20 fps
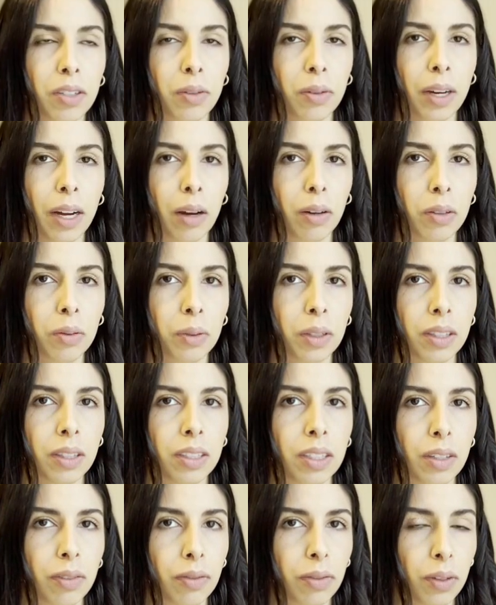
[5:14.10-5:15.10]
around
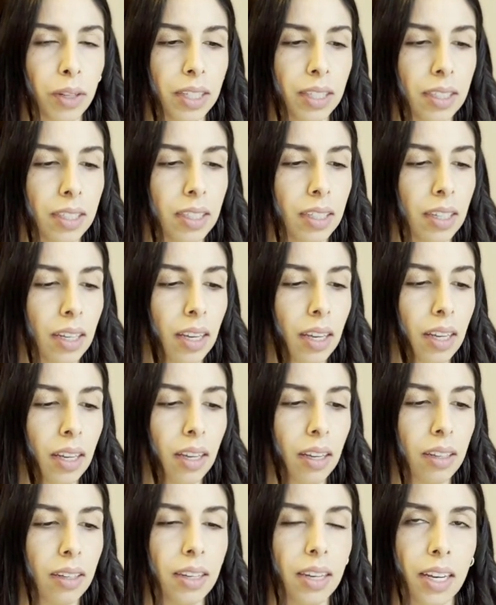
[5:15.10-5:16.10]
with different
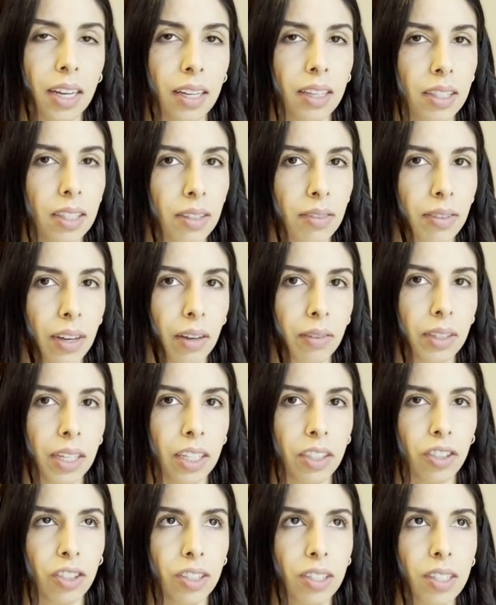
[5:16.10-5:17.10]
NYX
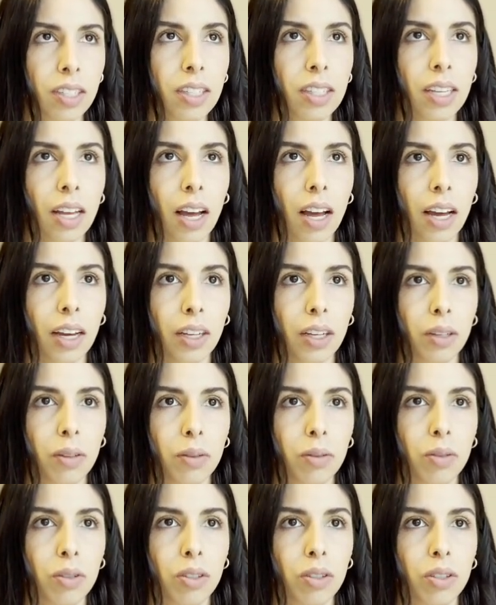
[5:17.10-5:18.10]
foundations. I
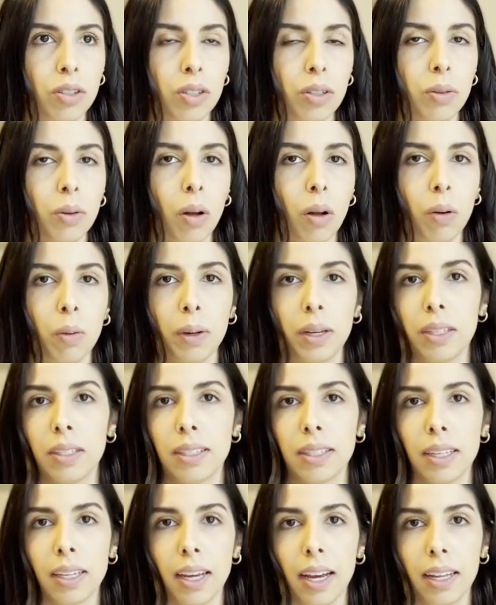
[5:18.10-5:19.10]
used to
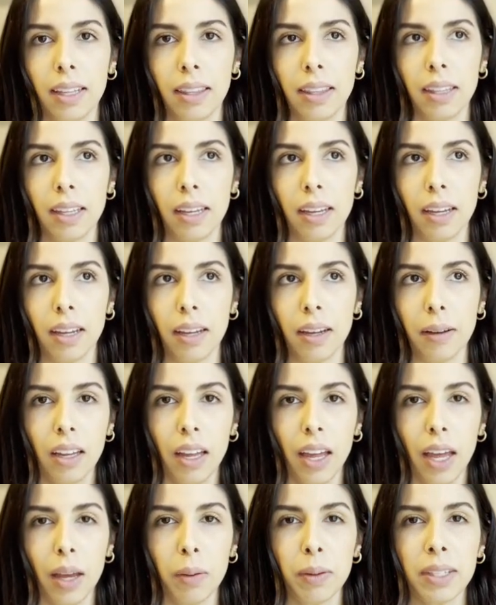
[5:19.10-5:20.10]
always get
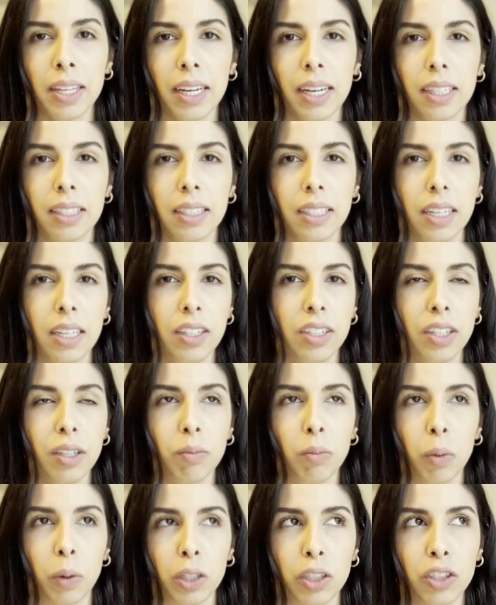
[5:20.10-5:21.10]
it was like a tinted
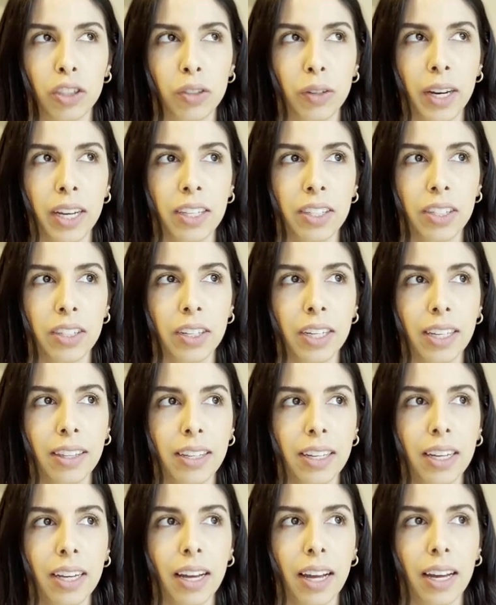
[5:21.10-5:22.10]
moisturizer, I
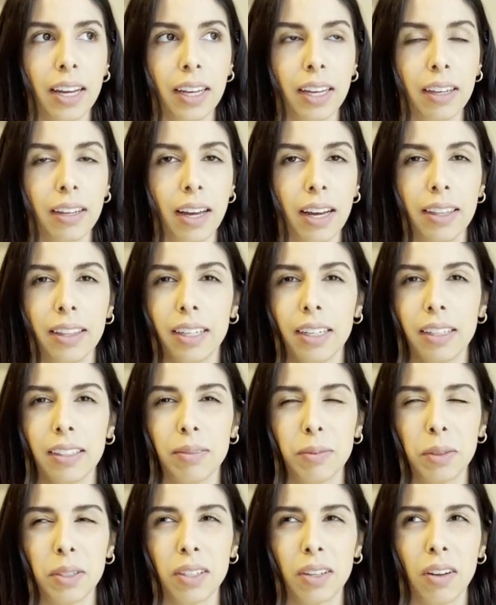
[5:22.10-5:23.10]
think. I think
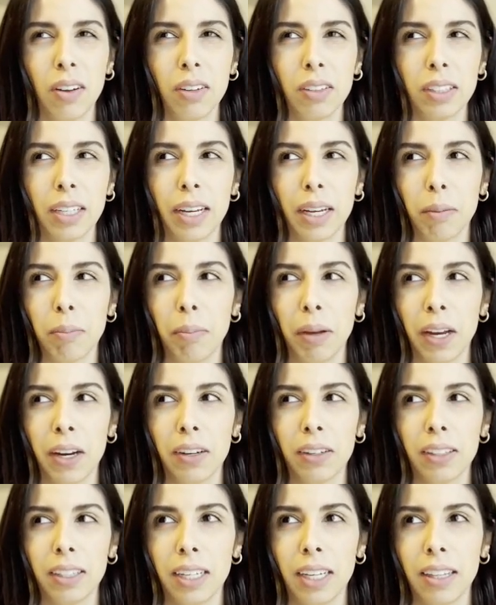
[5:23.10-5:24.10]
it was called like
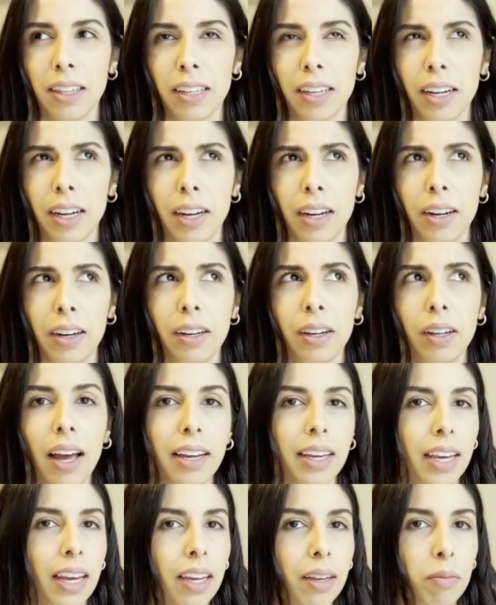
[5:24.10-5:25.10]
Barely There. I
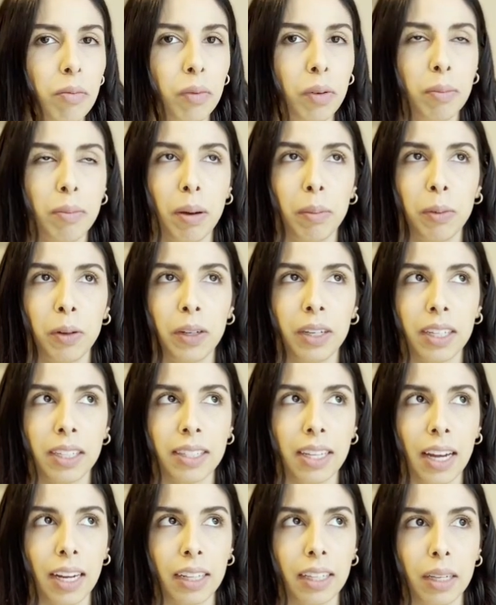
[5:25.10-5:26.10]
can't remember
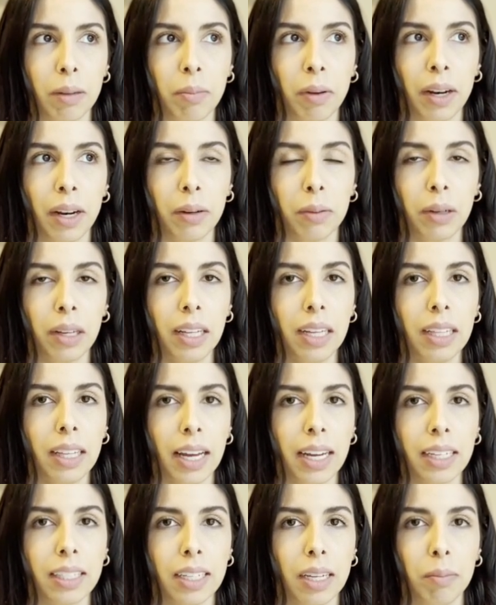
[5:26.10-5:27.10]
exactly, but I really
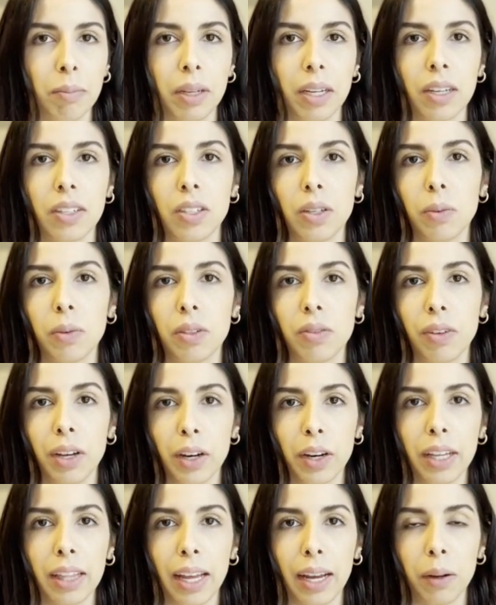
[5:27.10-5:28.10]
liked it because it was
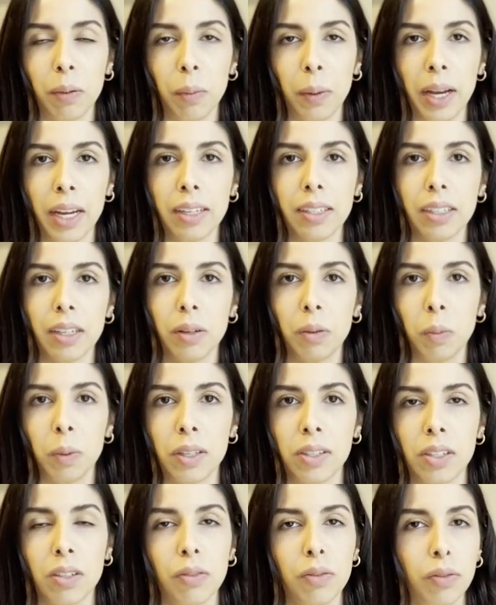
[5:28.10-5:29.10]
very lightweight. It
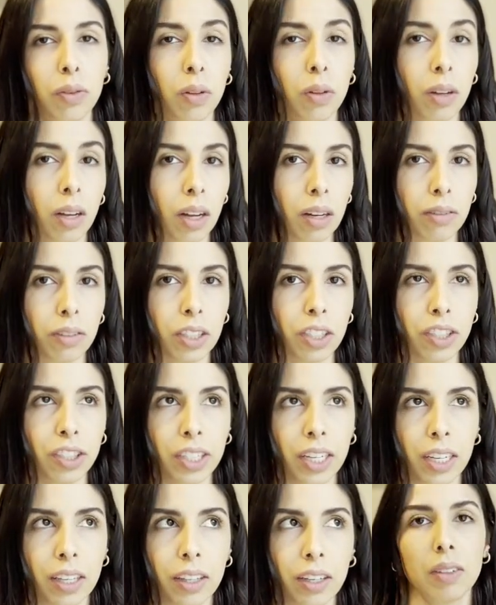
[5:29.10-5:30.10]
wasn't full coverage
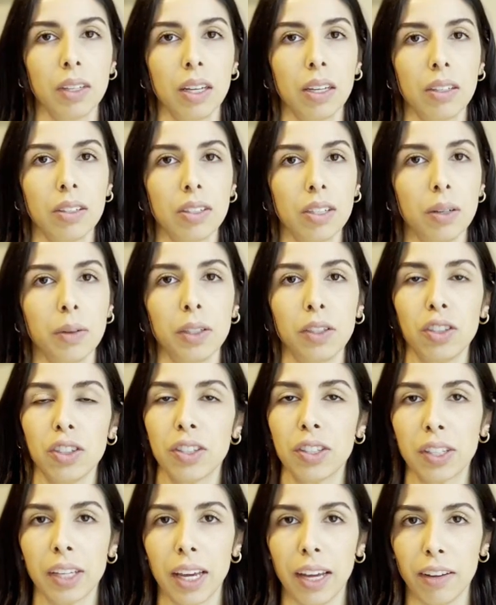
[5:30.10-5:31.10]
either. So it
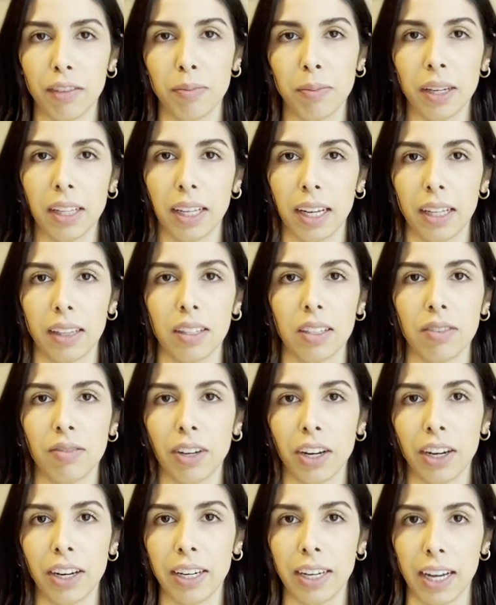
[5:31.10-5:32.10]
just gave me like this
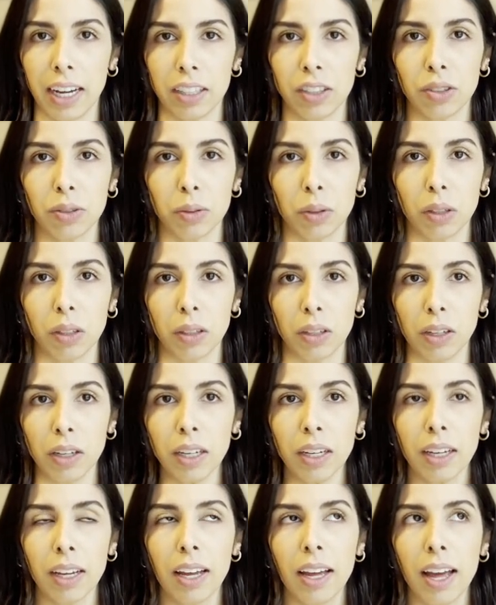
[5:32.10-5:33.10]
very natural
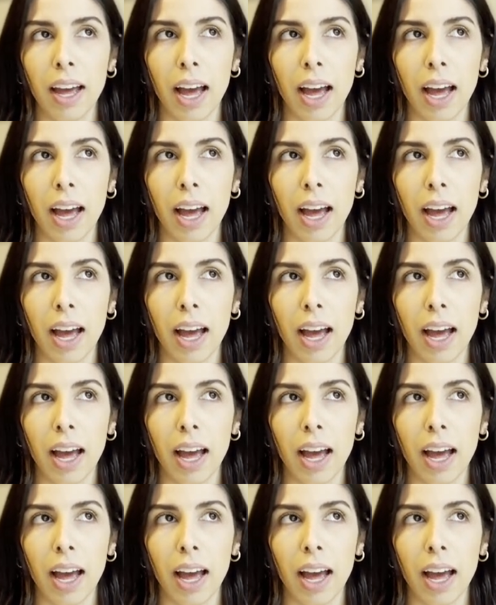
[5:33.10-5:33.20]
look.